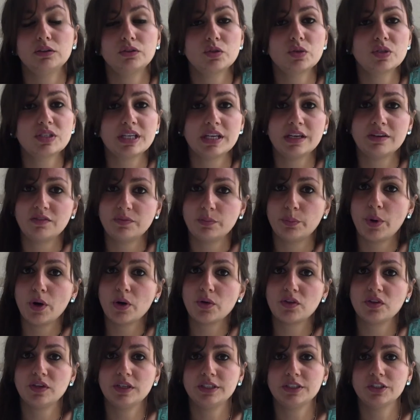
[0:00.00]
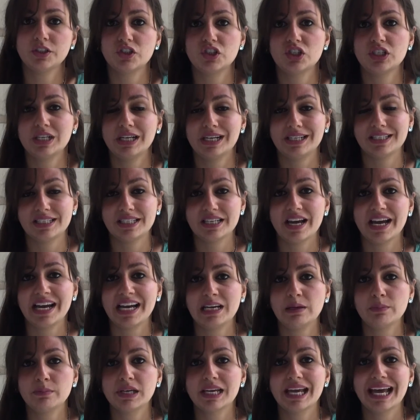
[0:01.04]
to save both energy and
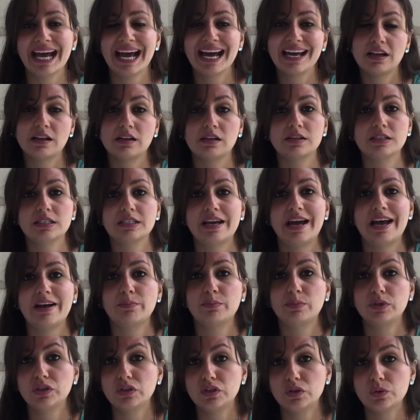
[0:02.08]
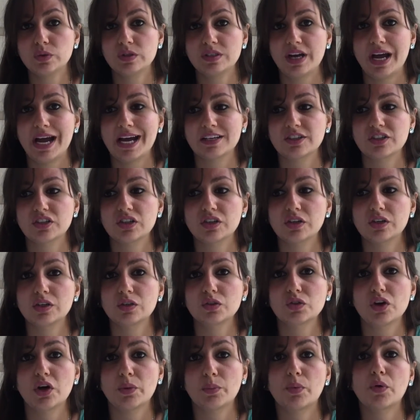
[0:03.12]
time, catalysts have been used actually
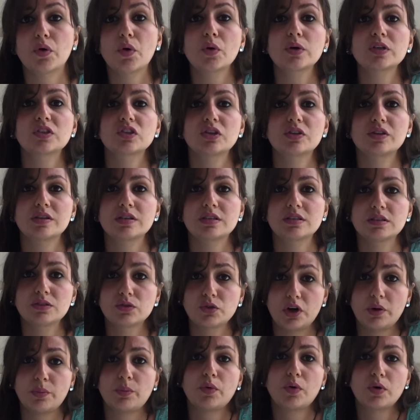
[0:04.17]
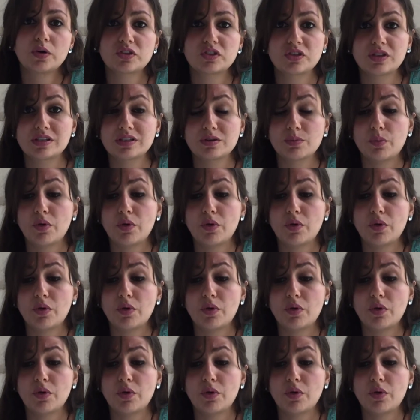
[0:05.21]
to approach these to approach these